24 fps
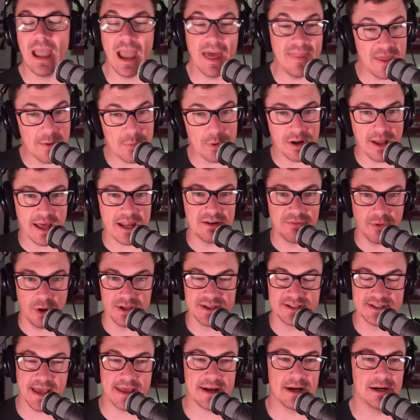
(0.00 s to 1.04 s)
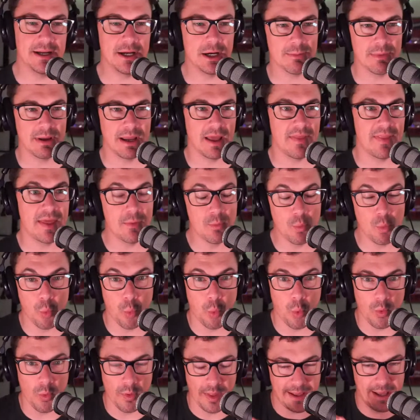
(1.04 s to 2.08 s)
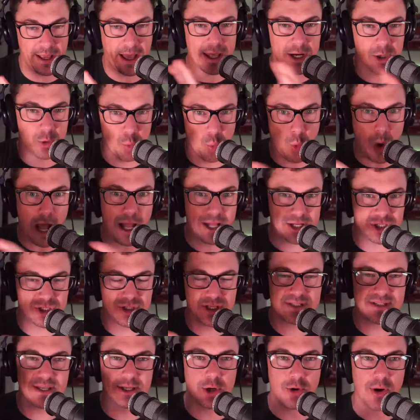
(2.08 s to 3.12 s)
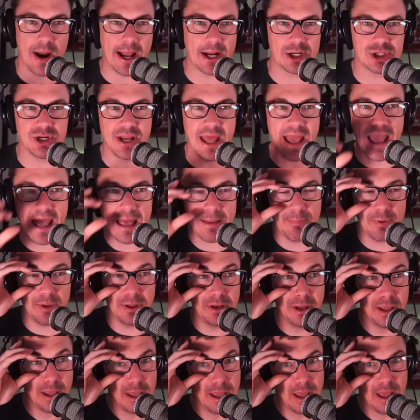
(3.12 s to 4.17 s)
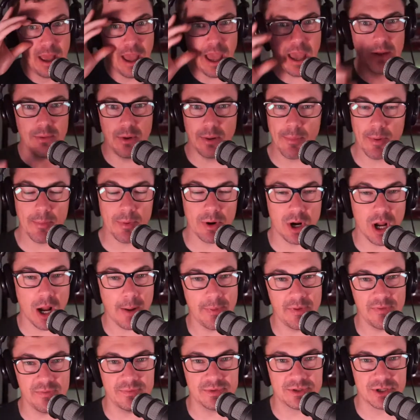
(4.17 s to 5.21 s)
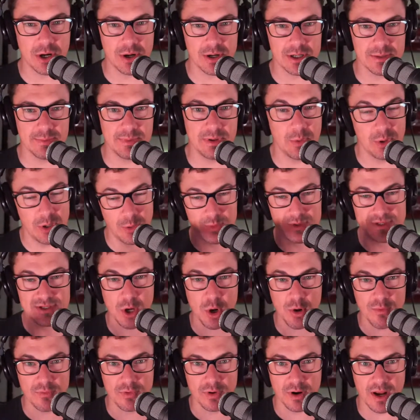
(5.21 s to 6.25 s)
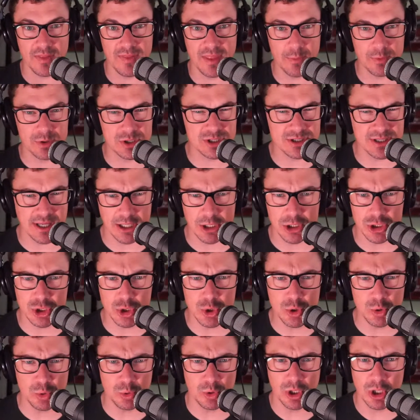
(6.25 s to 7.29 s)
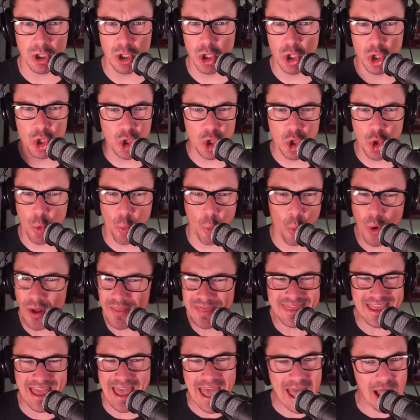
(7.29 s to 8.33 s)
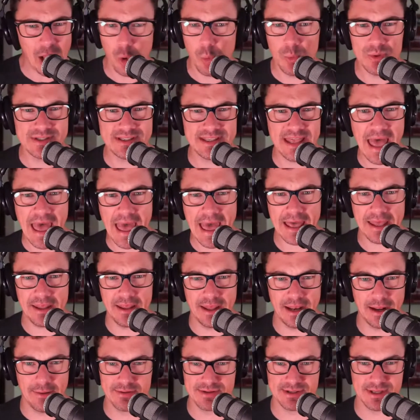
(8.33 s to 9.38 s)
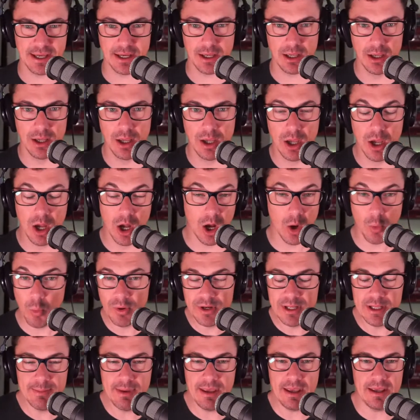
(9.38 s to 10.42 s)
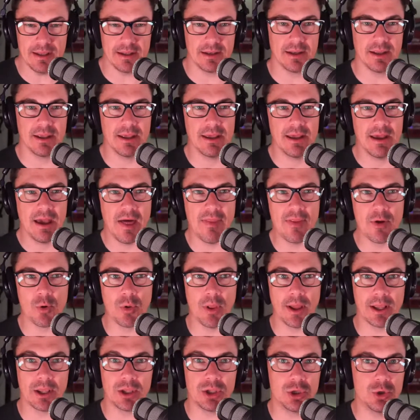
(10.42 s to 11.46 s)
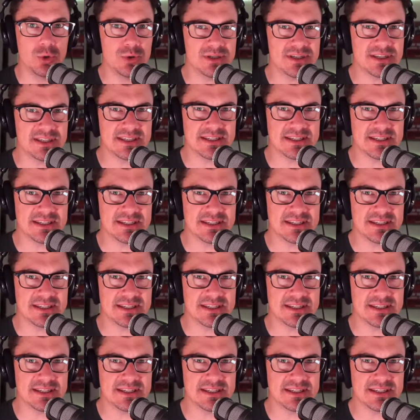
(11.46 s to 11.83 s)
And they were kind of all standing near me, and they like kind of watched this interaction happen. And I remember a couple of them turned to me when it was over, and they were just like, dude, what the hell was that? And I was like, what do you mean? And they were like, you